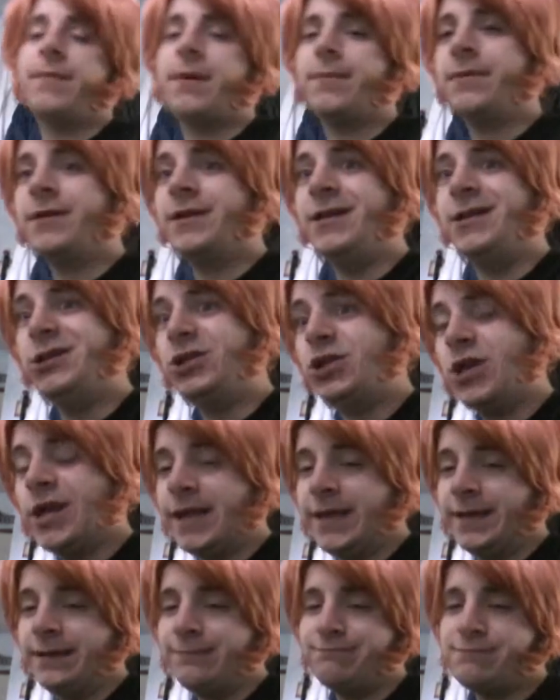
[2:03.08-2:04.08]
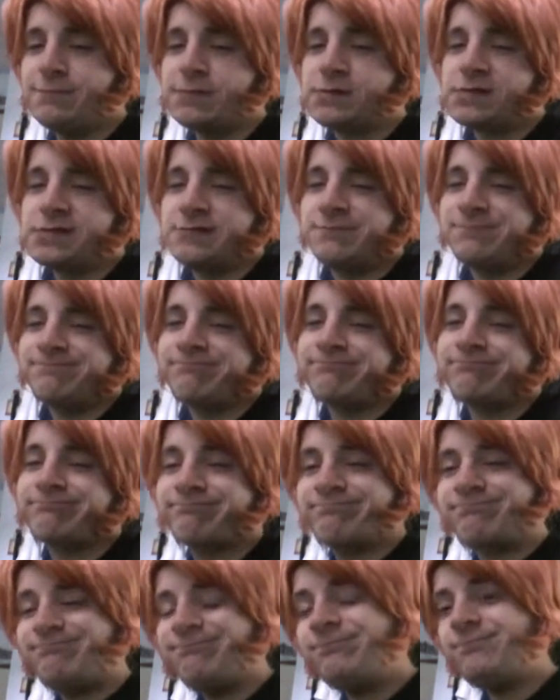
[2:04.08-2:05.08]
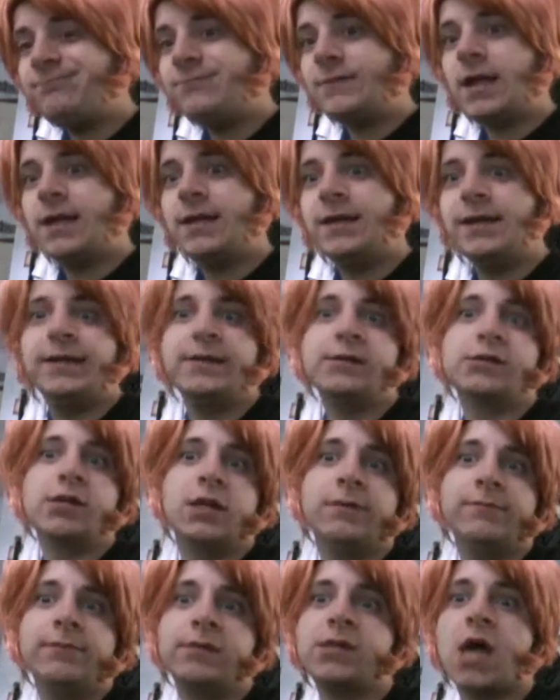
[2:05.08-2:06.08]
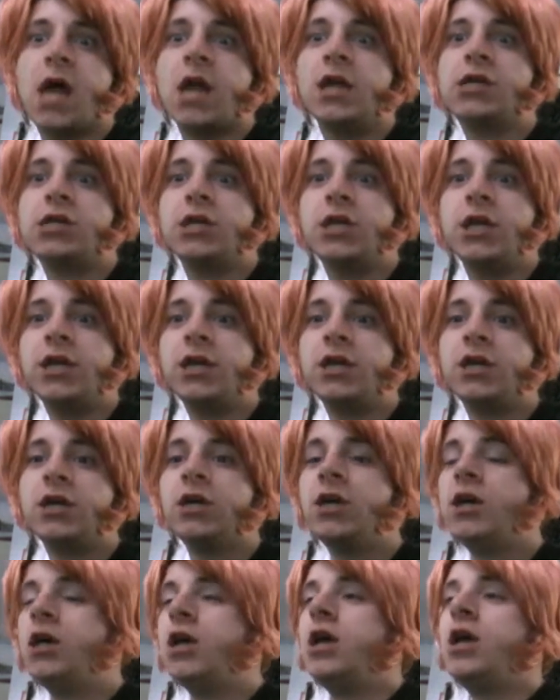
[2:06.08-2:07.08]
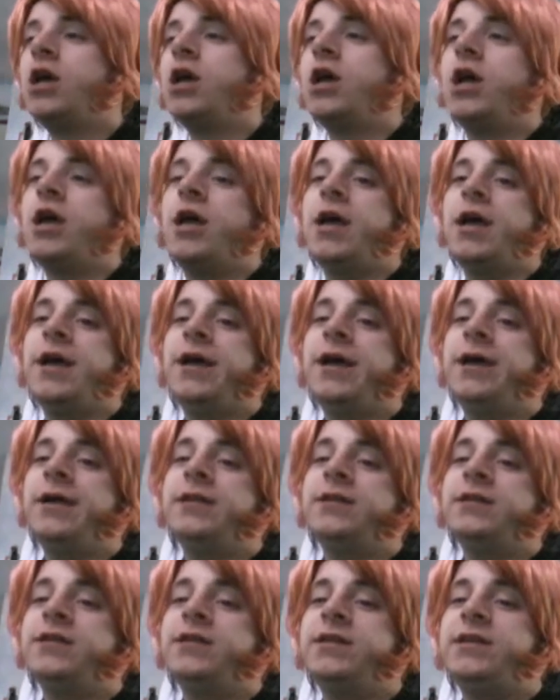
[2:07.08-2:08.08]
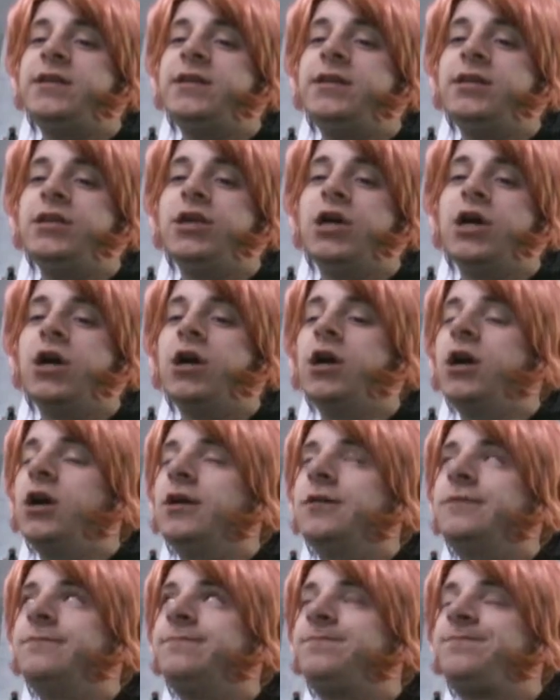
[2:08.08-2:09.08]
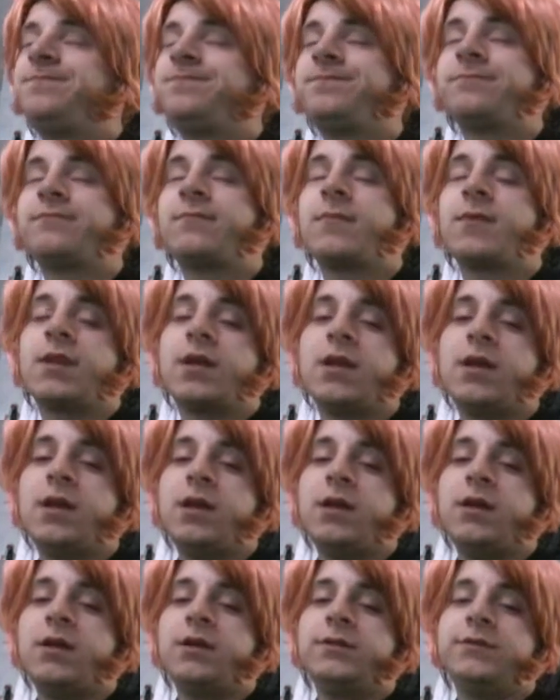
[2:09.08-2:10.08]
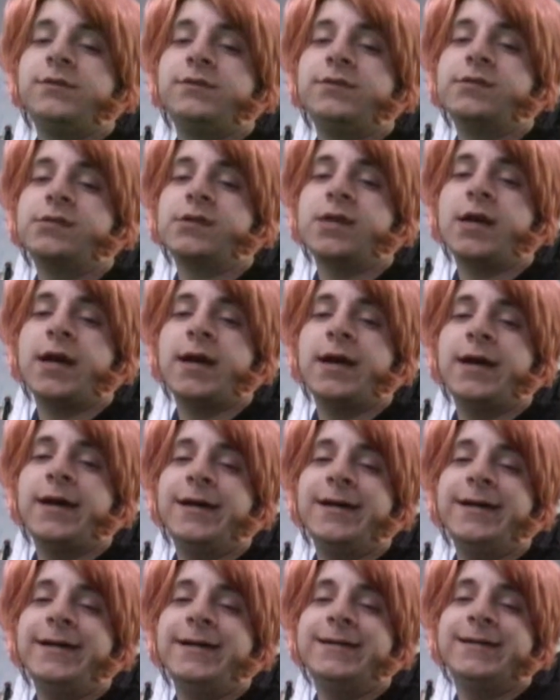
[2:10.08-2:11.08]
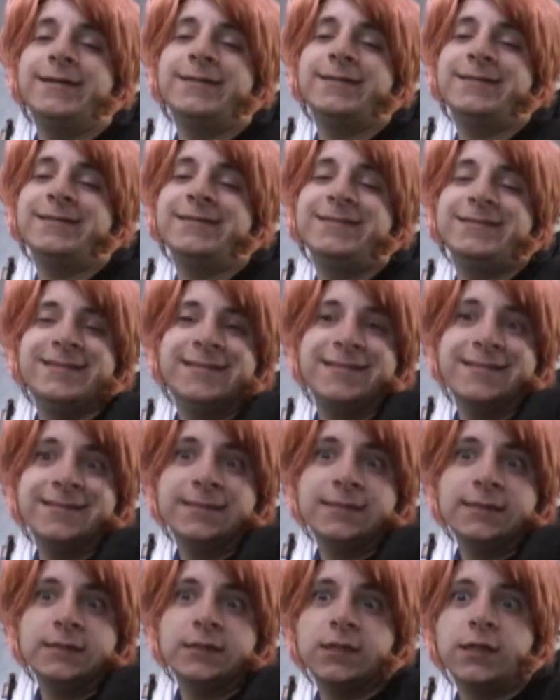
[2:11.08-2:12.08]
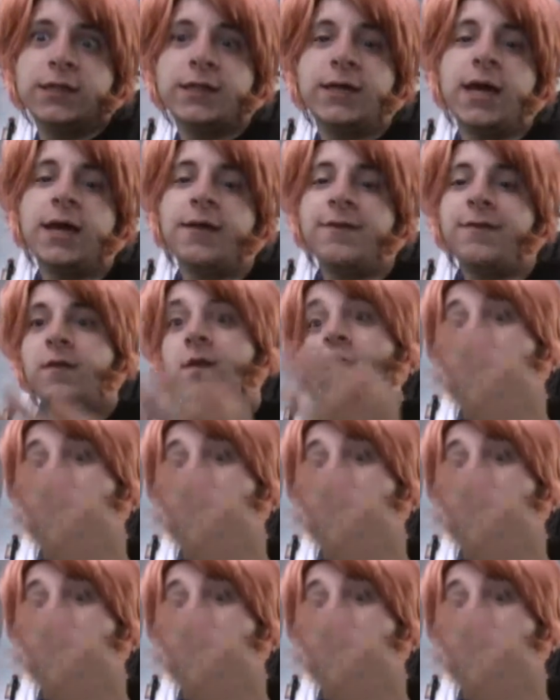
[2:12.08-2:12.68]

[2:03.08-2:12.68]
my buddy James is gonna be Solid Snake, and he uh, this guy didn't get